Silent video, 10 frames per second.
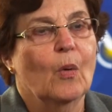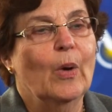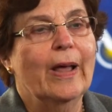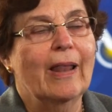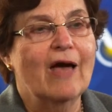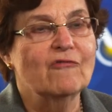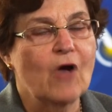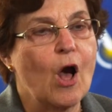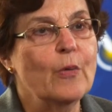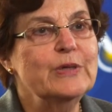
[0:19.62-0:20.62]
Well, I've
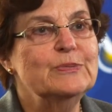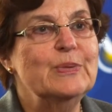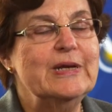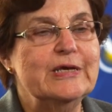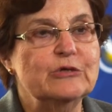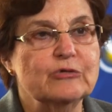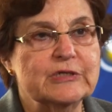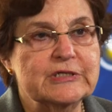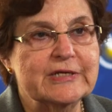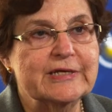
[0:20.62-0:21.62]
always been
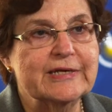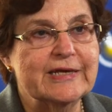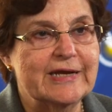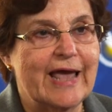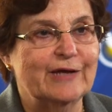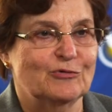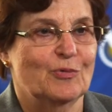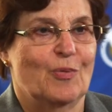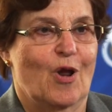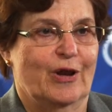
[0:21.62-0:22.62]
interested in natural
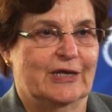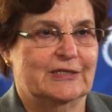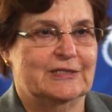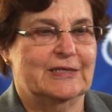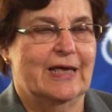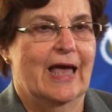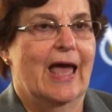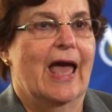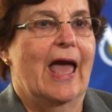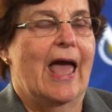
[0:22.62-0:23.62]
products,
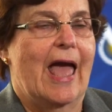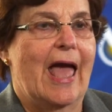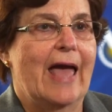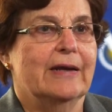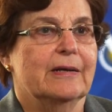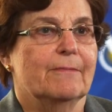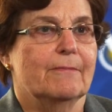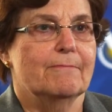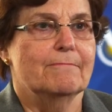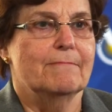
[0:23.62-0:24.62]
and
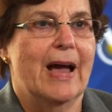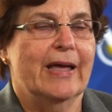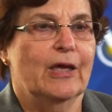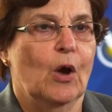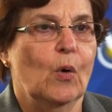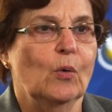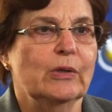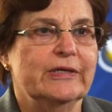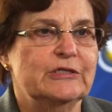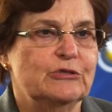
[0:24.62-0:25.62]
my goal
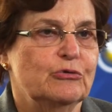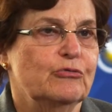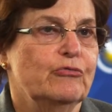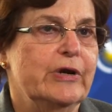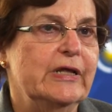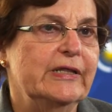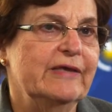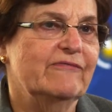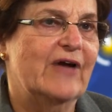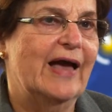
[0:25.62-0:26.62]
is to really
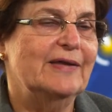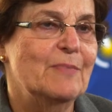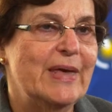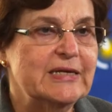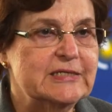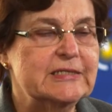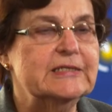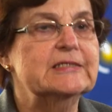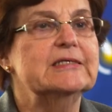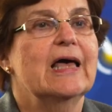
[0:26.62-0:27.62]
find
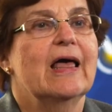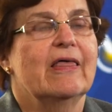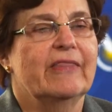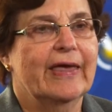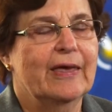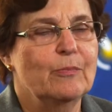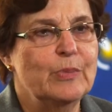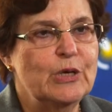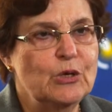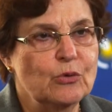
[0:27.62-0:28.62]
medicines that can
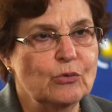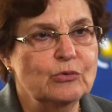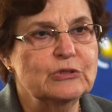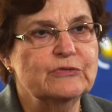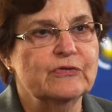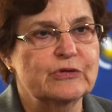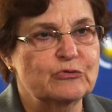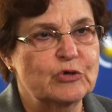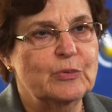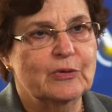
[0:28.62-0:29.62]
be used for the
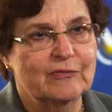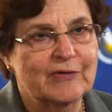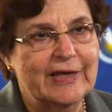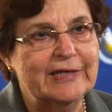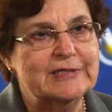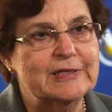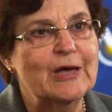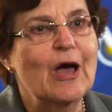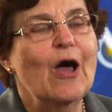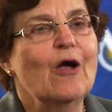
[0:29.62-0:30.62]
treatment of cancer
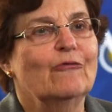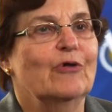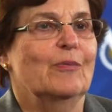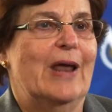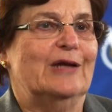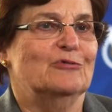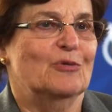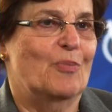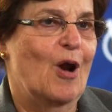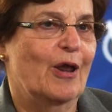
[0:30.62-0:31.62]
from
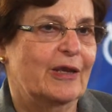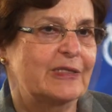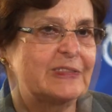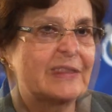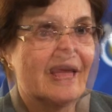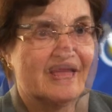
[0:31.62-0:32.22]
natural products.